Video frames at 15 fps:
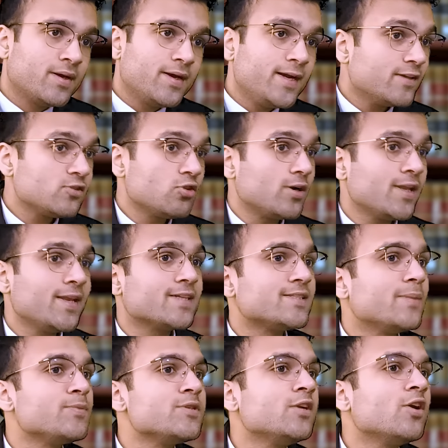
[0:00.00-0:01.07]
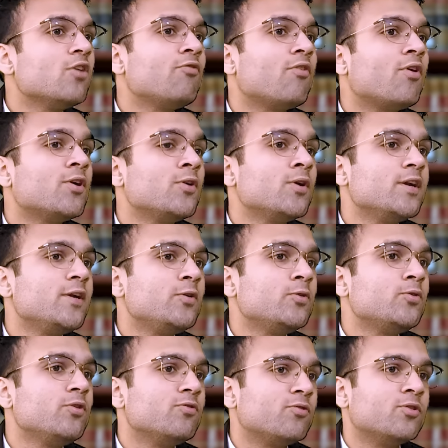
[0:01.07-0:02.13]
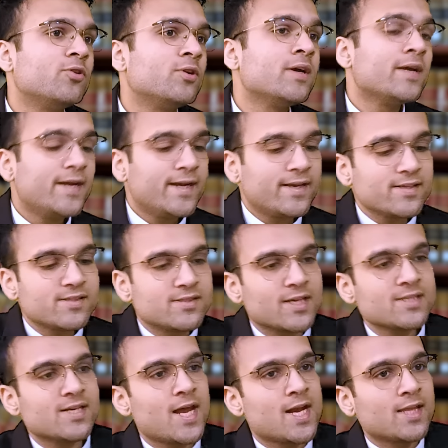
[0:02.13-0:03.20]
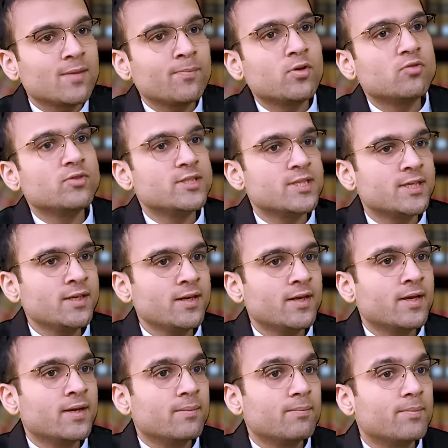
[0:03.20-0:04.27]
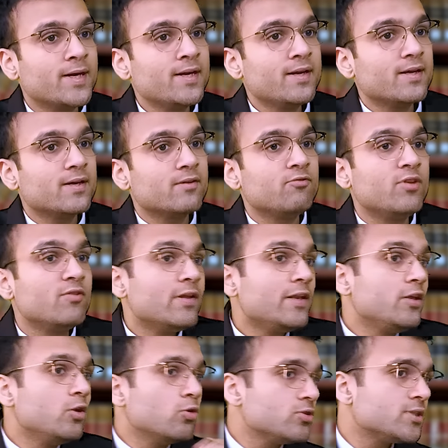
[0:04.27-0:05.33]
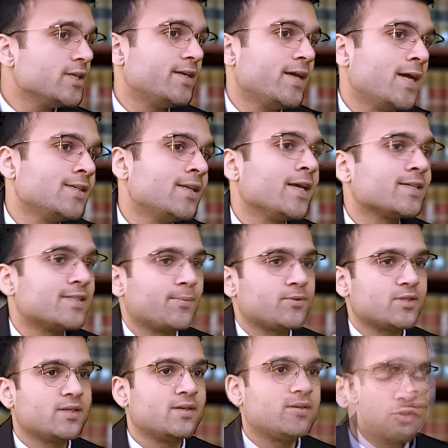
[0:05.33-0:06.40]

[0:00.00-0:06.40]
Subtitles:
It is not an exception of Order 22 Rule 4. It is just another provision, but we will use it as an exception.